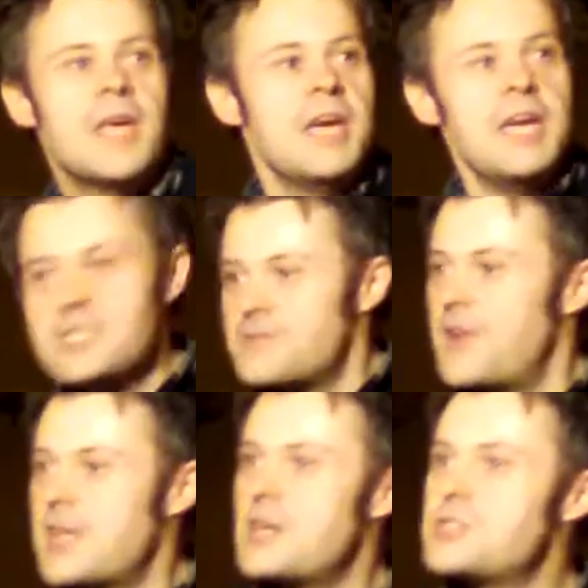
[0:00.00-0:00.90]
Each
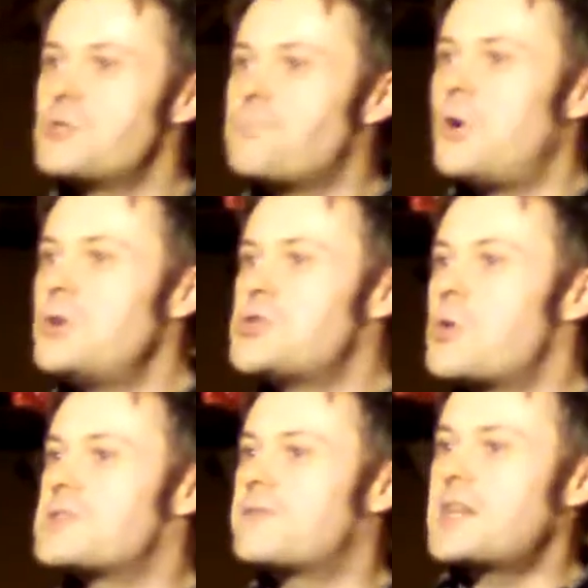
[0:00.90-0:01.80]
flicker pulled
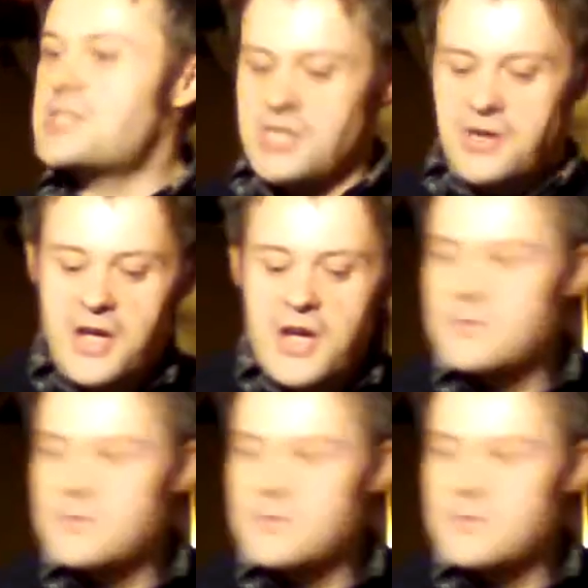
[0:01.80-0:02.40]
George faster,